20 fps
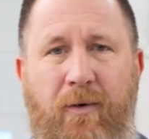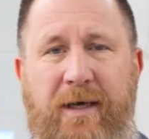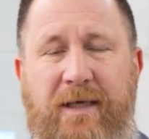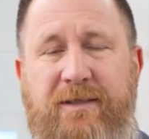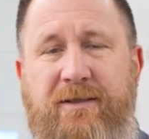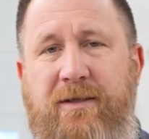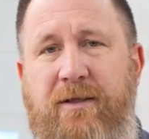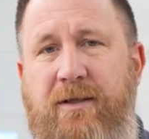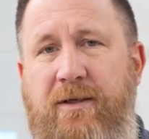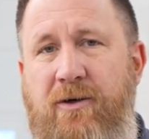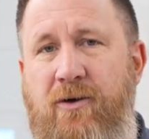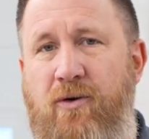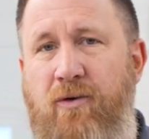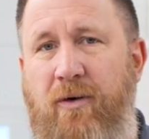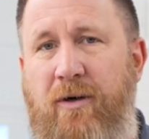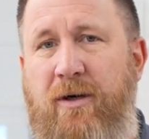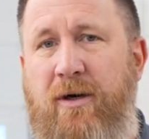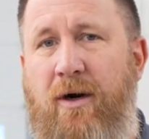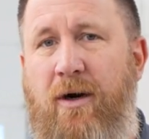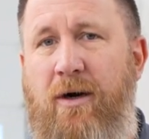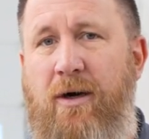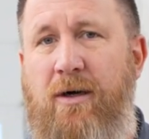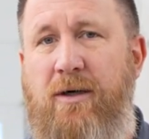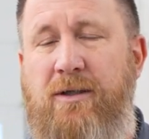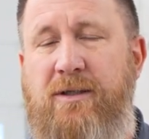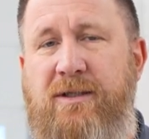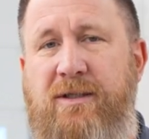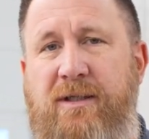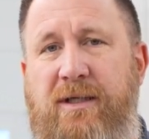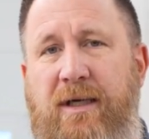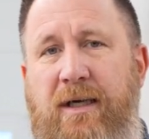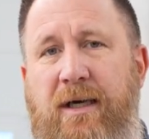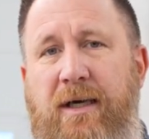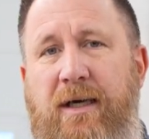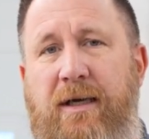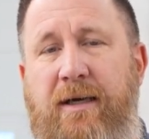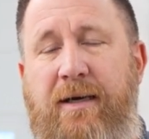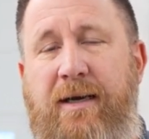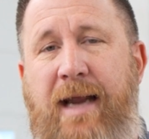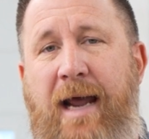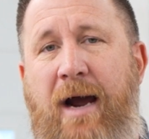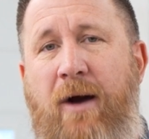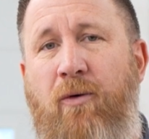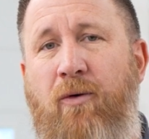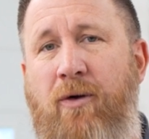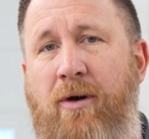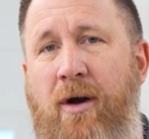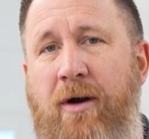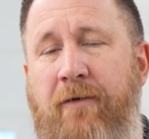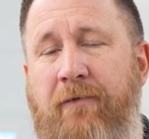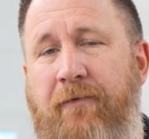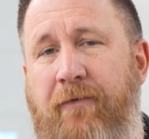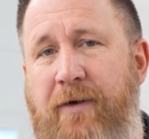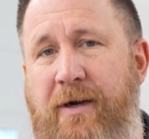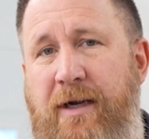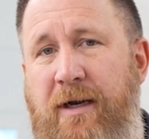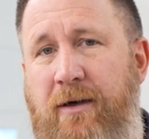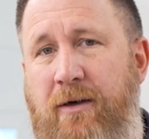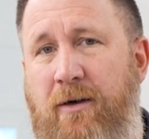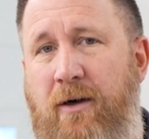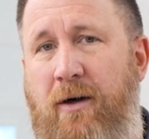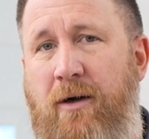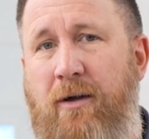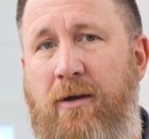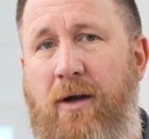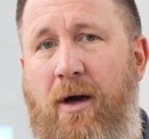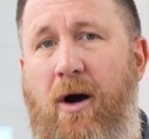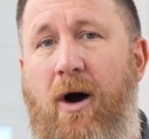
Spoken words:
way to the newer cars. Now we're on a Freon called